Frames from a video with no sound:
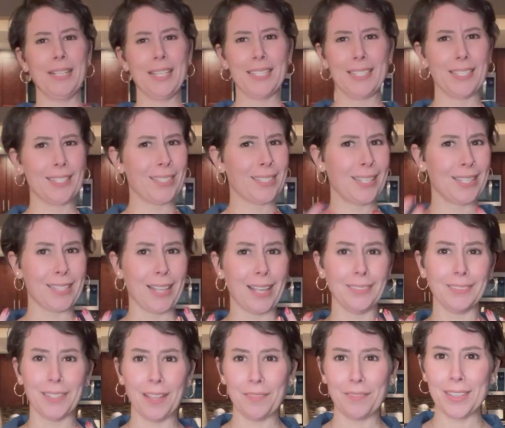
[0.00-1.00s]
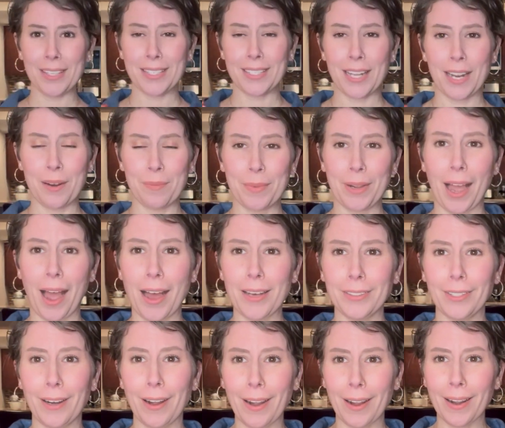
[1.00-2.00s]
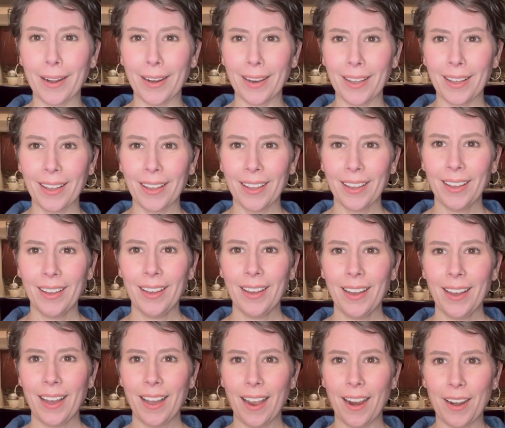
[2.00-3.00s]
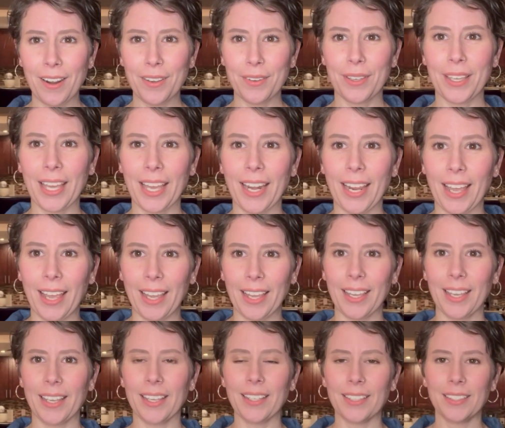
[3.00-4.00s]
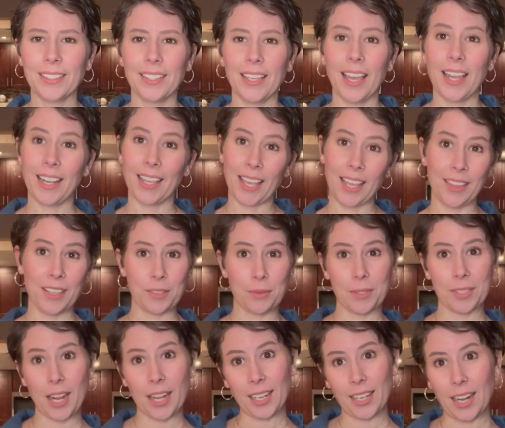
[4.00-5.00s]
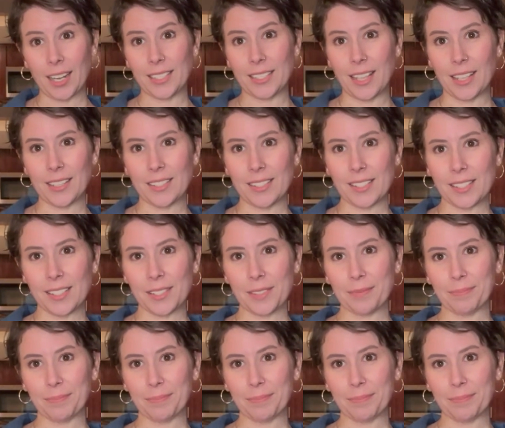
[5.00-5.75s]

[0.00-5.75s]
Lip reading: it's just because I love this denim collar. Are you kidding? And again, this was 99 cents.